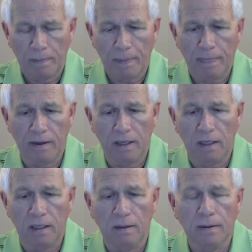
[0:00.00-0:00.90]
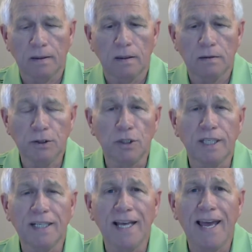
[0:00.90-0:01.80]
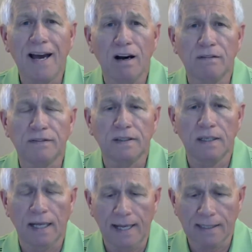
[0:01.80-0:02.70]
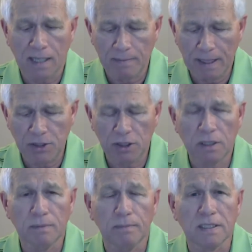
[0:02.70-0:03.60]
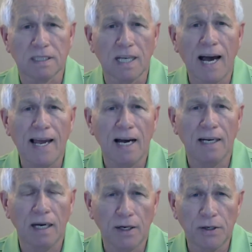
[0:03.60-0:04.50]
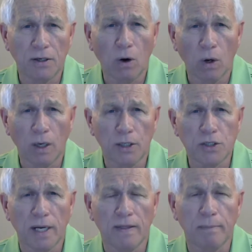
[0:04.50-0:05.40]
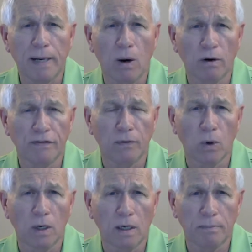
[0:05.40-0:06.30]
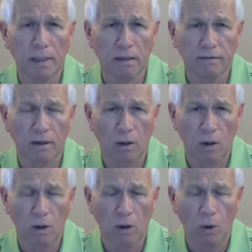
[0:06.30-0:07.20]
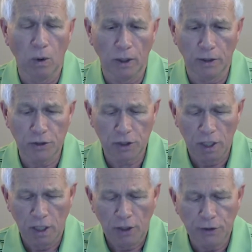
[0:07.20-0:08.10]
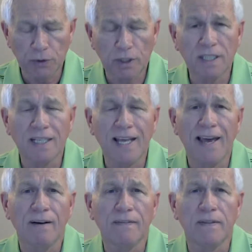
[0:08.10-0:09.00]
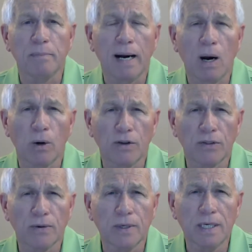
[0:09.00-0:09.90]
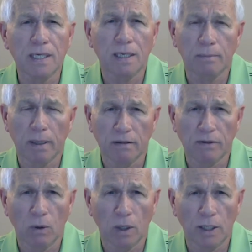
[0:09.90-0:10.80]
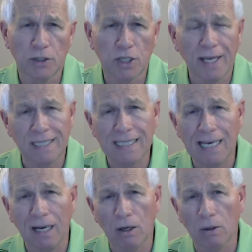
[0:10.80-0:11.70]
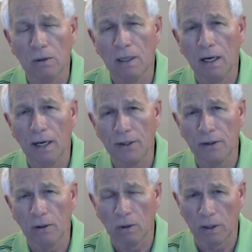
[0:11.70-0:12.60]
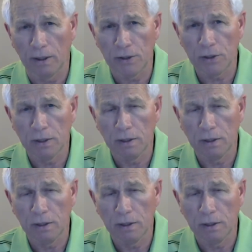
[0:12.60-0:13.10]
You can have, as I mentioned, Zion under orange and the power 4 above orange. You can have the power 3 above orange and yellow under orange.